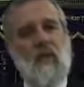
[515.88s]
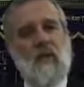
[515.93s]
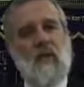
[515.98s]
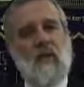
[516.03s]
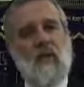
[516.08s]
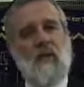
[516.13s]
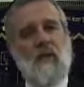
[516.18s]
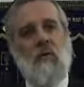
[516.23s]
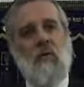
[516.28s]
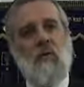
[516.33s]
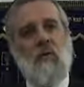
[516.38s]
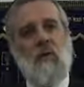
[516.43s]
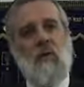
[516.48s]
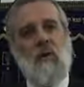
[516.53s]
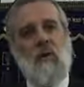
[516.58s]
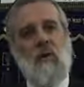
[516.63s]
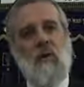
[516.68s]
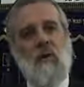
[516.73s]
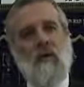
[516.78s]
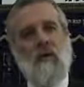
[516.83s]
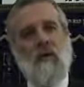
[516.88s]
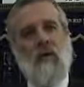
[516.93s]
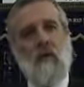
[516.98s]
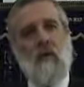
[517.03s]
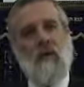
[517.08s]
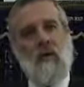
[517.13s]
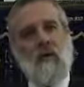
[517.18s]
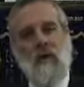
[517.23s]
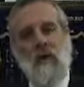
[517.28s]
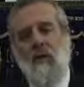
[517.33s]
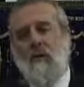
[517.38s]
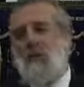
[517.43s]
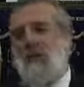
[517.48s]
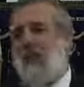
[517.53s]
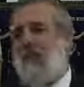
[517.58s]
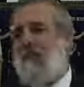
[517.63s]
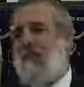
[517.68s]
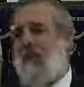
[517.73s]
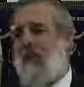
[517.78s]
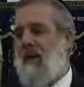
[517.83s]
We're, we're going to talk a little
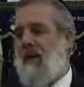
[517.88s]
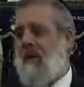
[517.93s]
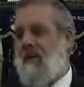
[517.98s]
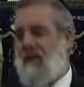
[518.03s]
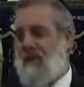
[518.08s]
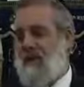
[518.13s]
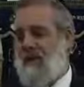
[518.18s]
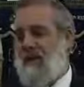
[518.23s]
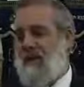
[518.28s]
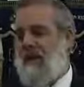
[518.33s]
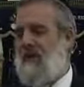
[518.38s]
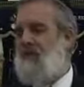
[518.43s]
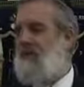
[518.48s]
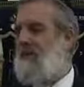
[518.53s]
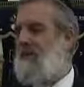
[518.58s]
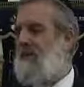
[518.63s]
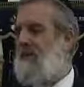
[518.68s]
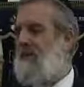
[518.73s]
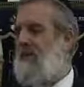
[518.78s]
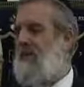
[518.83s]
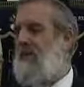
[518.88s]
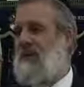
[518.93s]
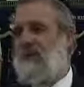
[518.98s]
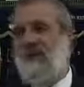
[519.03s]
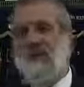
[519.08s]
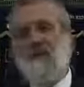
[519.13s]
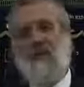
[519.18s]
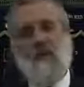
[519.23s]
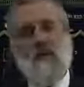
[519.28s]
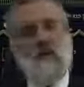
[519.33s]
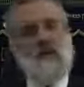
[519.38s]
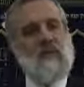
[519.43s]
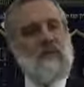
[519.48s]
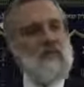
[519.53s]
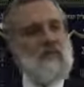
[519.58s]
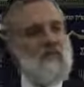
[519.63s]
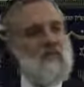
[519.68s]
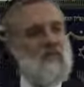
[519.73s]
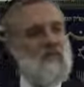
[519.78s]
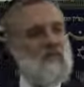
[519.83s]
bit about indifference because
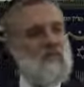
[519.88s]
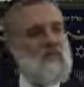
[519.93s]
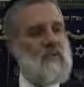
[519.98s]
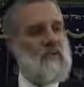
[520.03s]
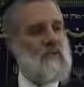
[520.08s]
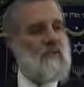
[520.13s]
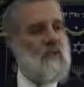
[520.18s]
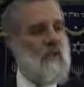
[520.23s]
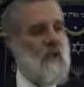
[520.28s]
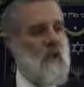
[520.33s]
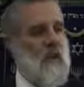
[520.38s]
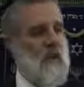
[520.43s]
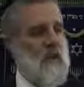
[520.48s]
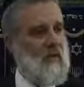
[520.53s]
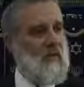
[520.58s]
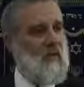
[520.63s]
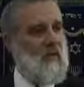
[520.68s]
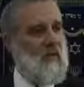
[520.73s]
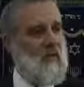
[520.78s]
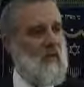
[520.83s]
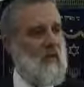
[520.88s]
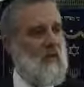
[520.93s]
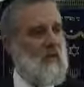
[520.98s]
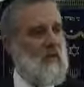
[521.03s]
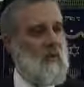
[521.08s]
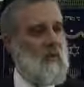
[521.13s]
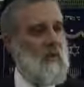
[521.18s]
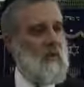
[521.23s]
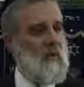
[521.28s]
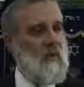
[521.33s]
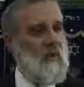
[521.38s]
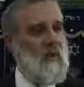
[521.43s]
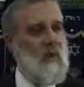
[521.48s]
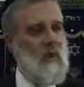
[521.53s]
indifference is related to cruelty,